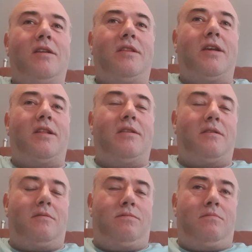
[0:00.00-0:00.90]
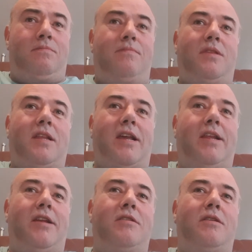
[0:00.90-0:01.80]
then they
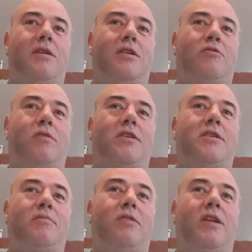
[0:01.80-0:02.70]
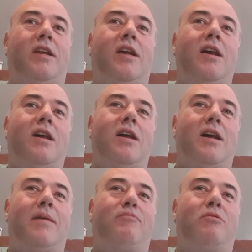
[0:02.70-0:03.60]
need addressing really,
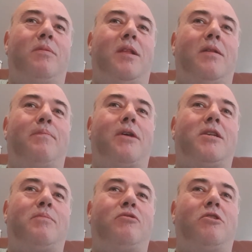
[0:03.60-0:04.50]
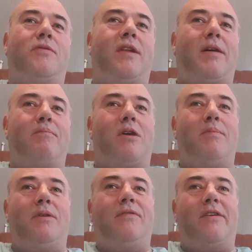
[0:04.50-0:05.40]
and probably the best approach for that
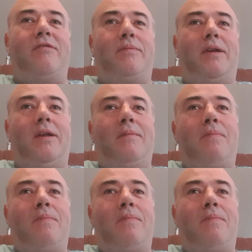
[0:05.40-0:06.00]
might be therapy.